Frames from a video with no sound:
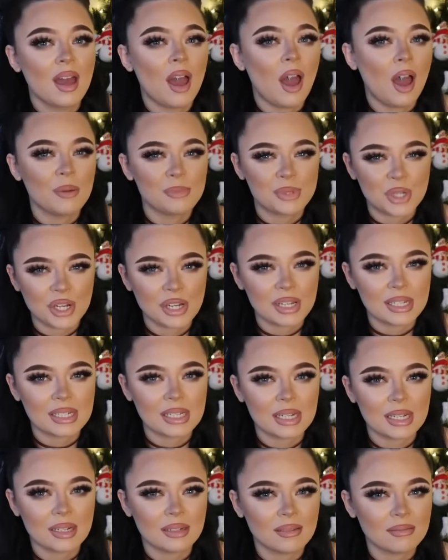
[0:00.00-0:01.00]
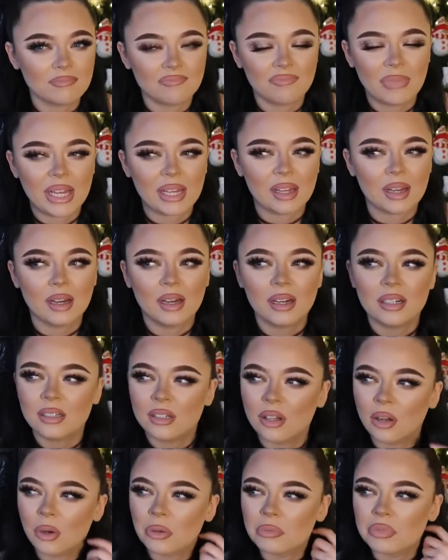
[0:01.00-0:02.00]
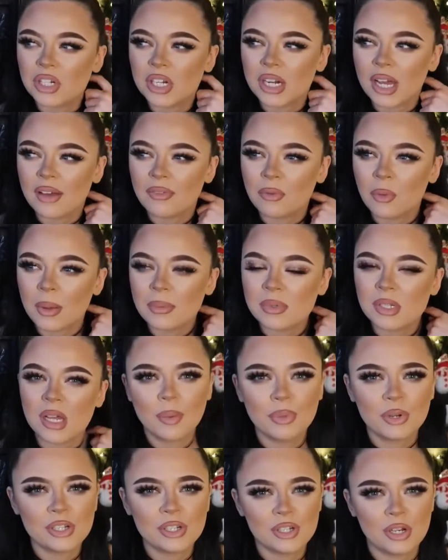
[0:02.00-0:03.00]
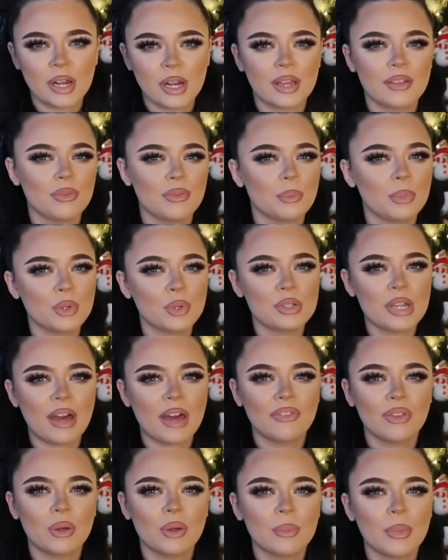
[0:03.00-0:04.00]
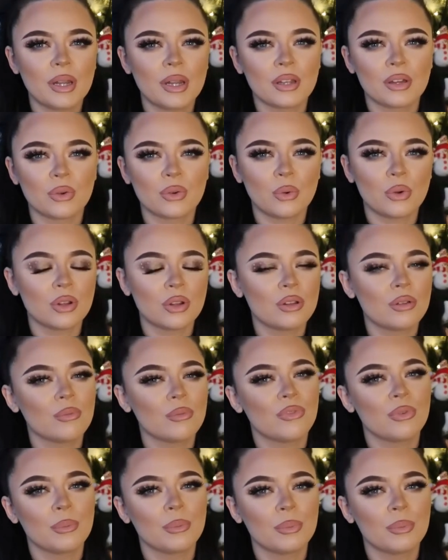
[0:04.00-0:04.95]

I'm sure you can, like, I don't know, I'm sure they have a website. I'm pretty sure, like, even Boots have them, and you can order them from